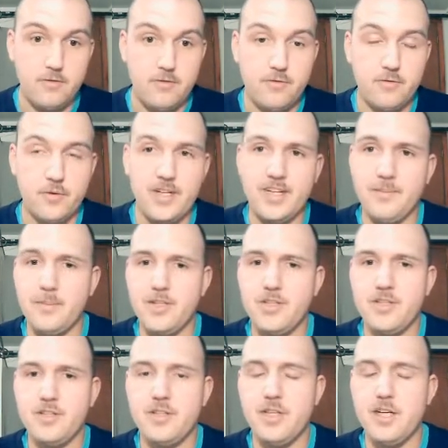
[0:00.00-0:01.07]
free
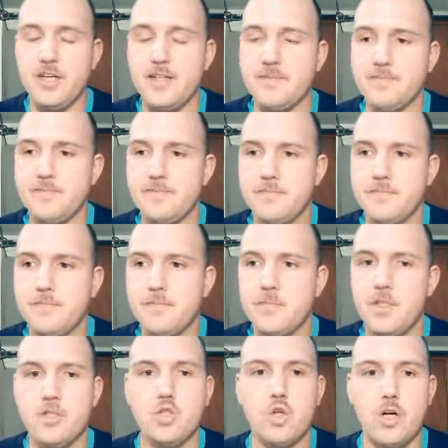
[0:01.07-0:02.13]
admission, the
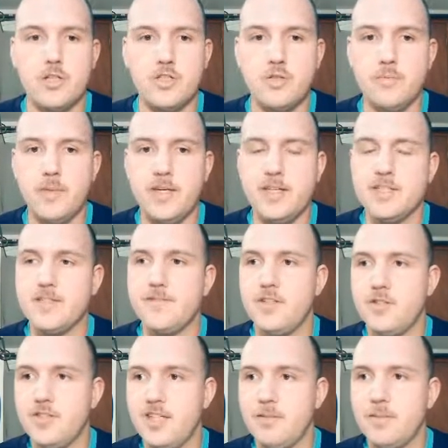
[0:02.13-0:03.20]
draw 2 minions if
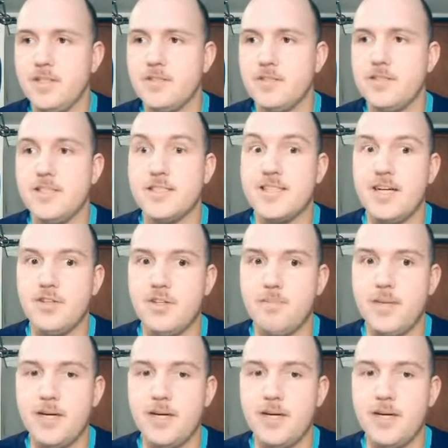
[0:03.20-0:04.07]
they're demons, discount them by